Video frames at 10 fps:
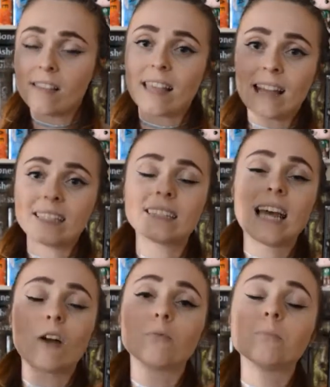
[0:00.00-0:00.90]
And that is
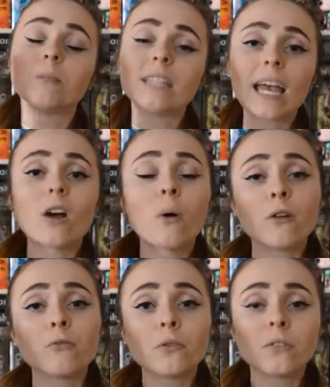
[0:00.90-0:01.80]
how Mateo
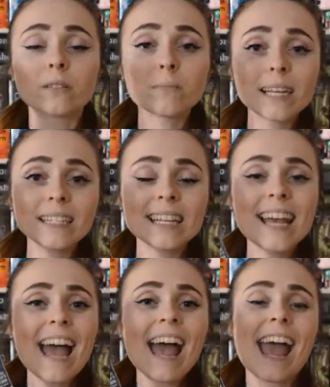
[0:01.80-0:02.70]
and Rufus meet,
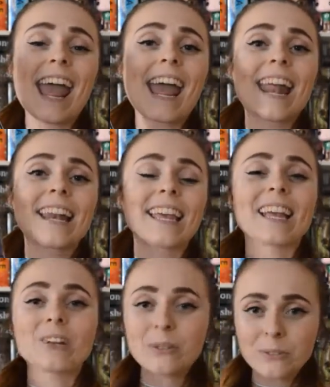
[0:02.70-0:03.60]
and
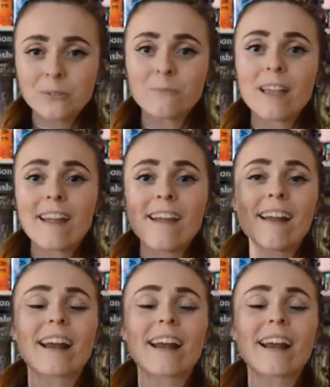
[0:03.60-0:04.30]
it goes from there.